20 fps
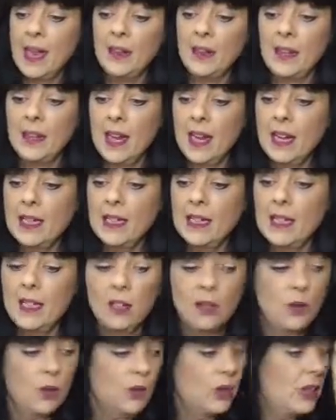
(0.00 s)
The next thing
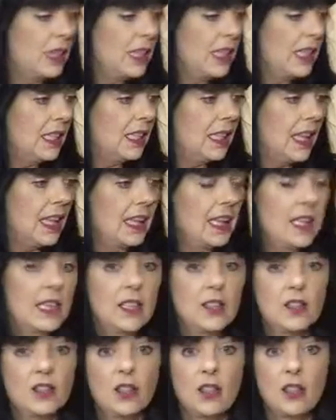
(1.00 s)
you're going to need then
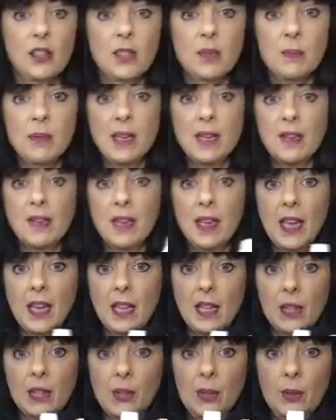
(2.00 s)
is just PVA
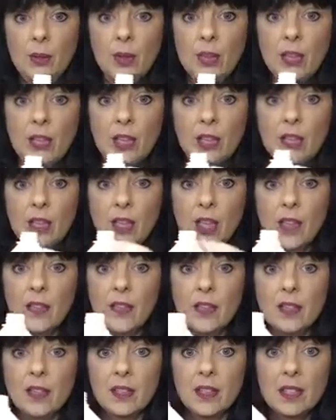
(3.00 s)
glue. Get
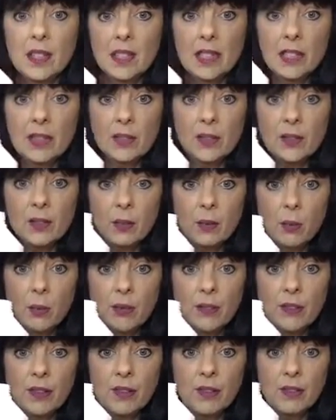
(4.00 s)
this in Deals for
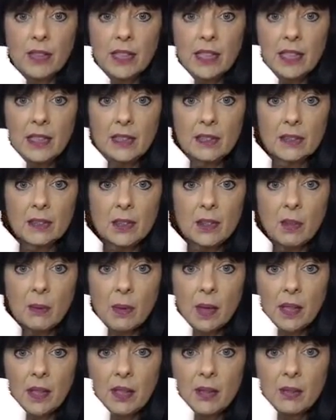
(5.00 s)
£1.50. Just a
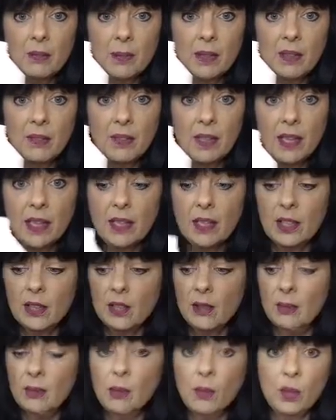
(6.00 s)
bottle of PVA
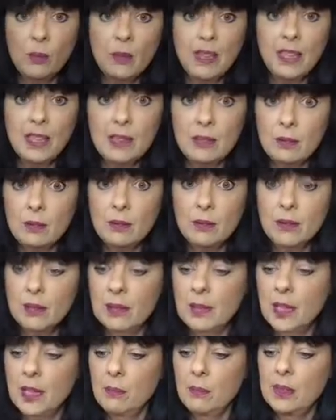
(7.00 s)
glue. You're going to make loads of
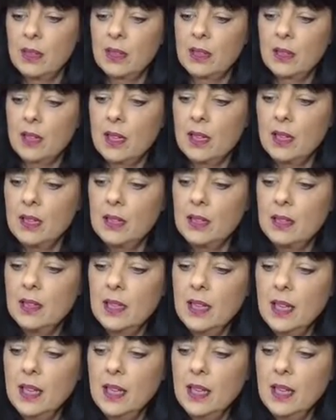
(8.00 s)
slime with this, guys.